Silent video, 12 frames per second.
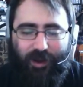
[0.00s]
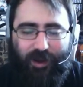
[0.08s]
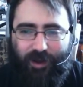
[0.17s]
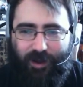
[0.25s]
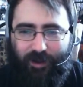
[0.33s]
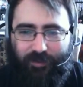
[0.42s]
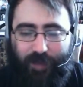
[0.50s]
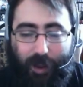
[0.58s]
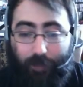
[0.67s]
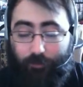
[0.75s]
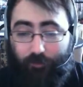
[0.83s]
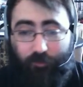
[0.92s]
uh,
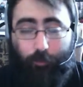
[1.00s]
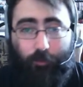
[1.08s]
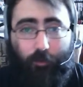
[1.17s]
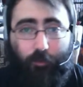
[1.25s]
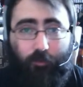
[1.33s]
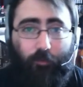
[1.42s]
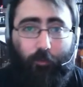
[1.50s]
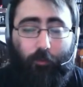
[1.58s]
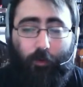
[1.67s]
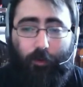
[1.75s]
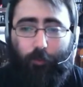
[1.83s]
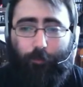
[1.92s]
yeah, and this is really good.
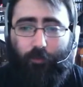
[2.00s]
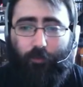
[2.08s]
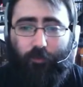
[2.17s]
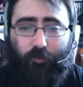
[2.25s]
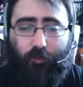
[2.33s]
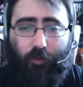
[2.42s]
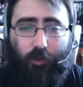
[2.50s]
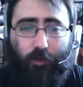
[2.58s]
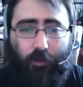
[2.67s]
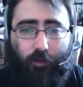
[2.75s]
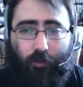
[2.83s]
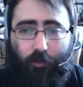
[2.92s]
So I hope that this
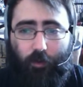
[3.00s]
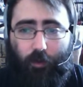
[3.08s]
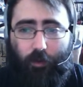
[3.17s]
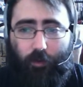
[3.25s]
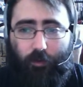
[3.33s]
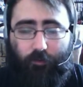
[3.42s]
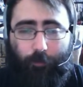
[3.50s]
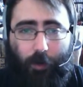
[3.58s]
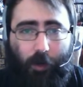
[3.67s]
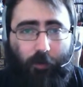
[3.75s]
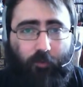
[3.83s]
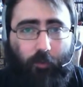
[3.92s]
uh,
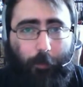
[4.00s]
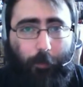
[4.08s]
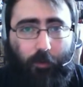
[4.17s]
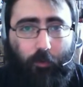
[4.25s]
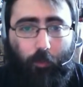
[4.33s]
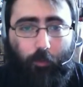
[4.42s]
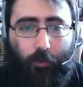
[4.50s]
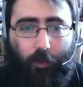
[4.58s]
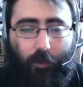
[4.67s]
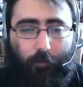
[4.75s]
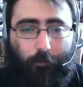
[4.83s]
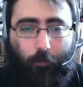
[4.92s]
inspires you to make your own
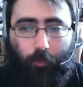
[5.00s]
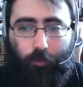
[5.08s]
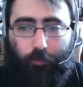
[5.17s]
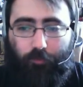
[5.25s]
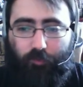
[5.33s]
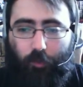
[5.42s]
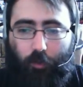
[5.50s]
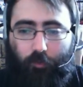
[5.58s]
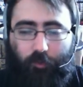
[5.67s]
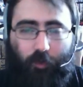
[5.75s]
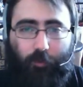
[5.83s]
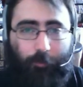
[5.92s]
game, or you see, saw
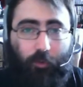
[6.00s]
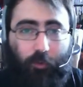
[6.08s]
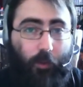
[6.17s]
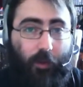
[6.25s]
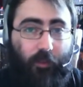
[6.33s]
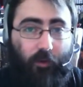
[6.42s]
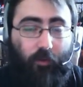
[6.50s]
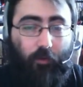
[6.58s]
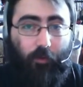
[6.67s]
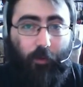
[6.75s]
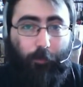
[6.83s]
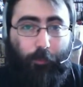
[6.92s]
something you like that
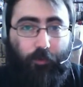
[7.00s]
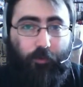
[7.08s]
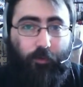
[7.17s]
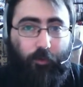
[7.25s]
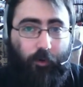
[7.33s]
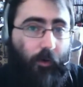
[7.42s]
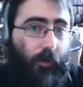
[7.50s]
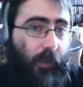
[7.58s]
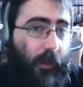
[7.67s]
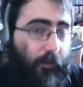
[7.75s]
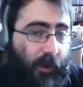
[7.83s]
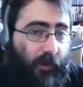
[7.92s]
you're going to put into your current
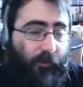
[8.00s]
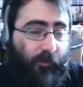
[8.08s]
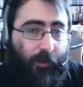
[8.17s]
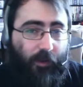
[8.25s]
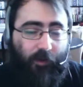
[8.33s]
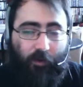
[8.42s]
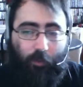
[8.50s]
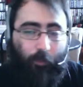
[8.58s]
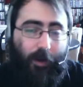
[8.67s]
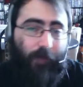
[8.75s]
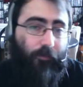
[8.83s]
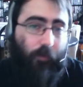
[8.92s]
game you guys are making, or
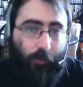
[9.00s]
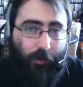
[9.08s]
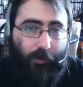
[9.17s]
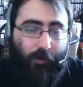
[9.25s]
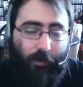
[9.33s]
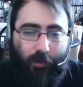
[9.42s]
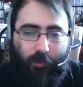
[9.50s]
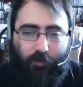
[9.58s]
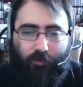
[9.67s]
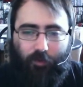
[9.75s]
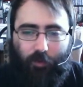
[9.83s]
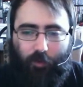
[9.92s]
whatever, right?
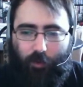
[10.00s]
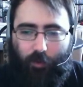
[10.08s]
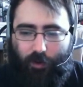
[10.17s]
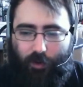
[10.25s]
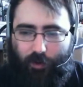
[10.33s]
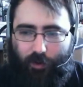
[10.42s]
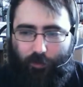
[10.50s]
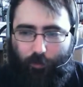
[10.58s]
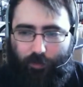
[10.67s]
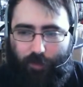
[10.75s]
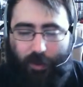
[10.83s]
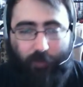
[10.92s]
So uh,
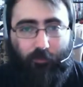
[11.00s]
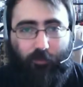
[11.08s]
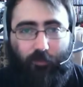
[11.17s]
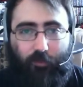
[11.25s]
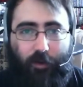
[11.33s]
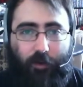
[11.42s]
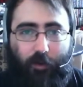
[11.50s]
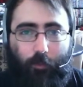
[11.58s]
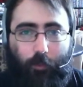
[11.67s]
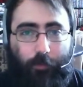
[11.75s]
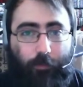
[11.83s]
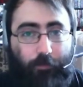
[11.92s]
with that, I'll just sign out
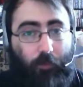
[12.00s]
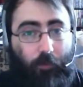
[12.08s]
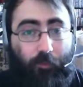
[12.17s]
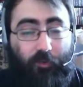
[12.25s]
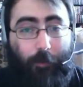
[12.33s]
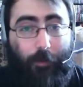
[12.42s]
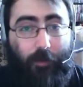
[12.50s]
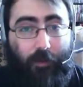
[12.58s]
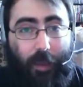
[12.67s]
with "Don't stop making